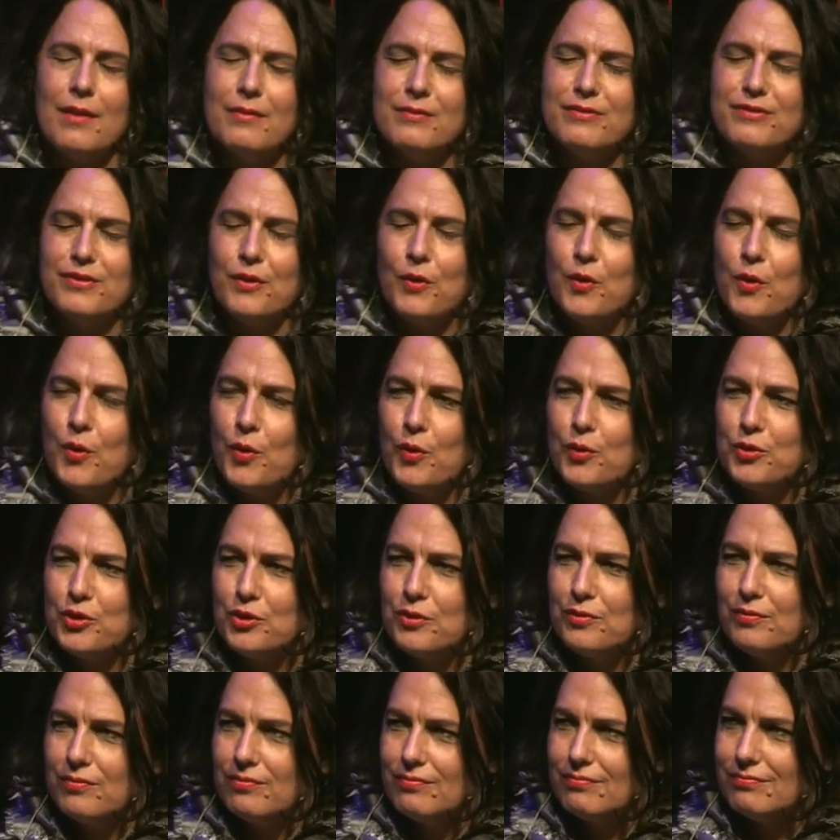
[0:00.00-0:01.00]

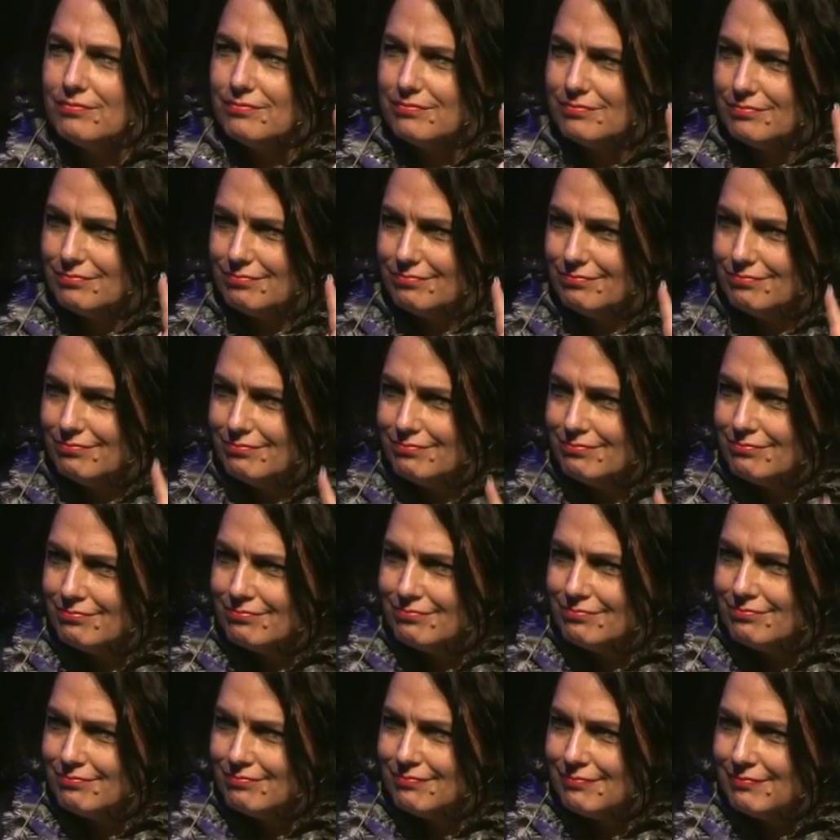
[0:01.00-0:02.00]
for
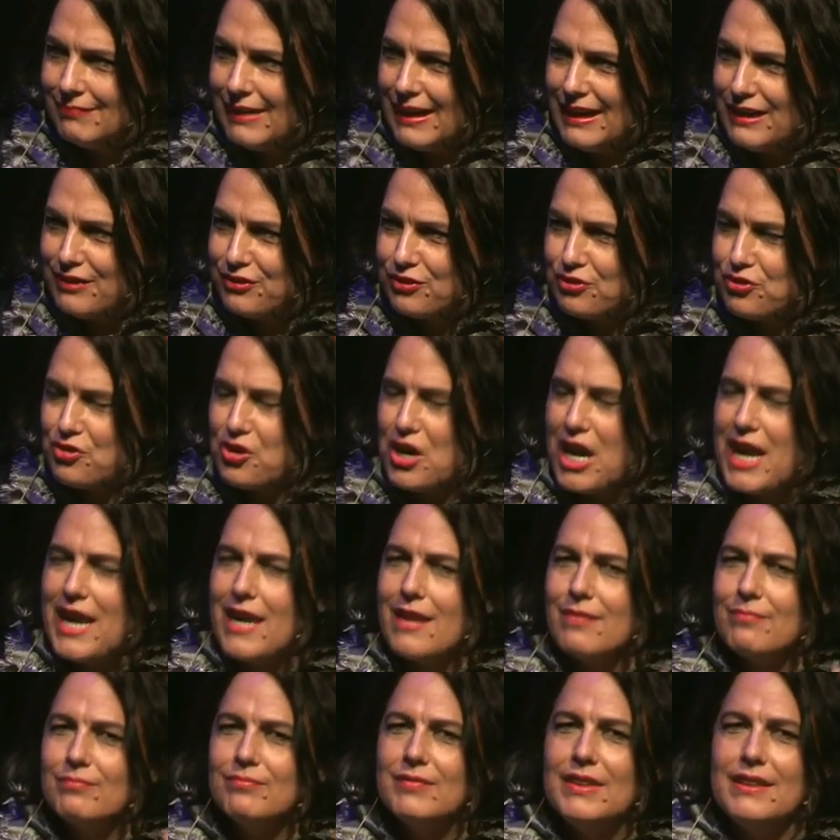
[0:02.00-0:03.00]

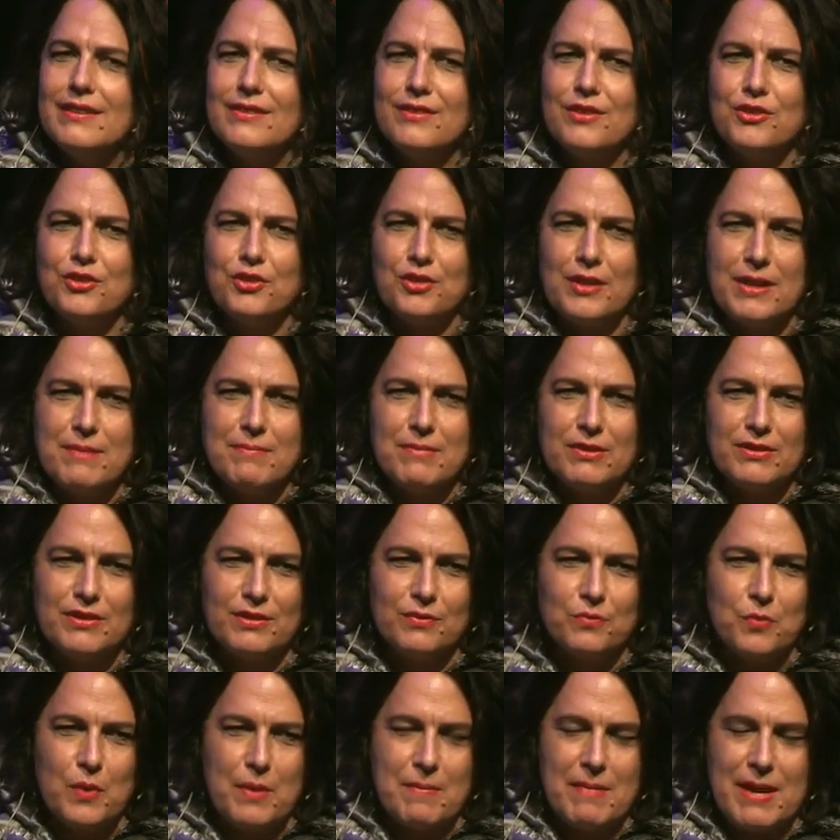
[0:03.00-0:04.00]
history is the treatment
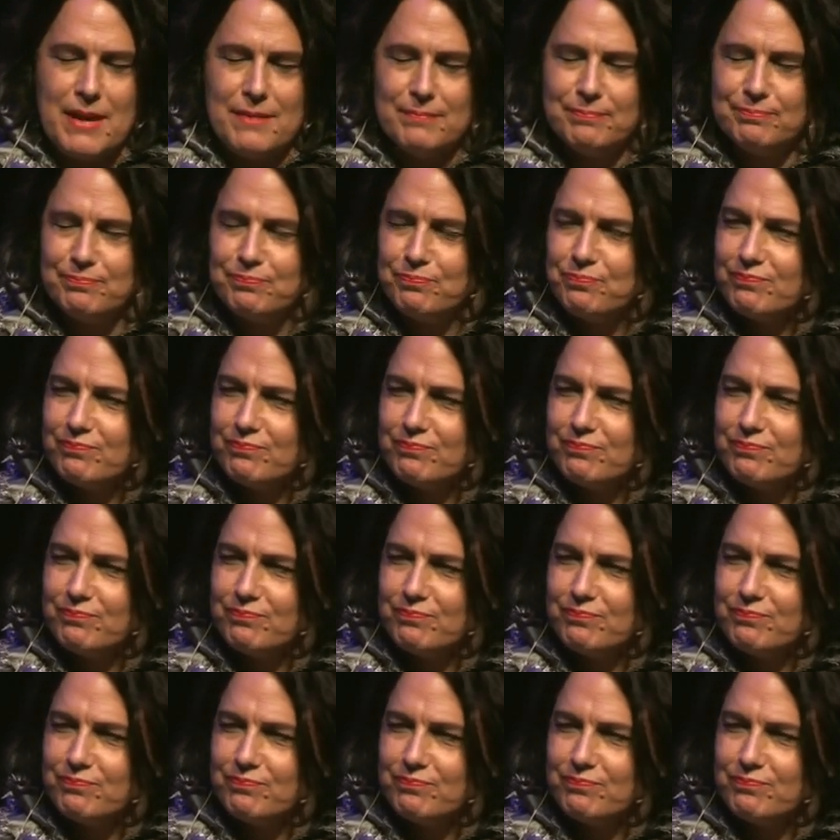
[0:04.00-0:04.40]
of women.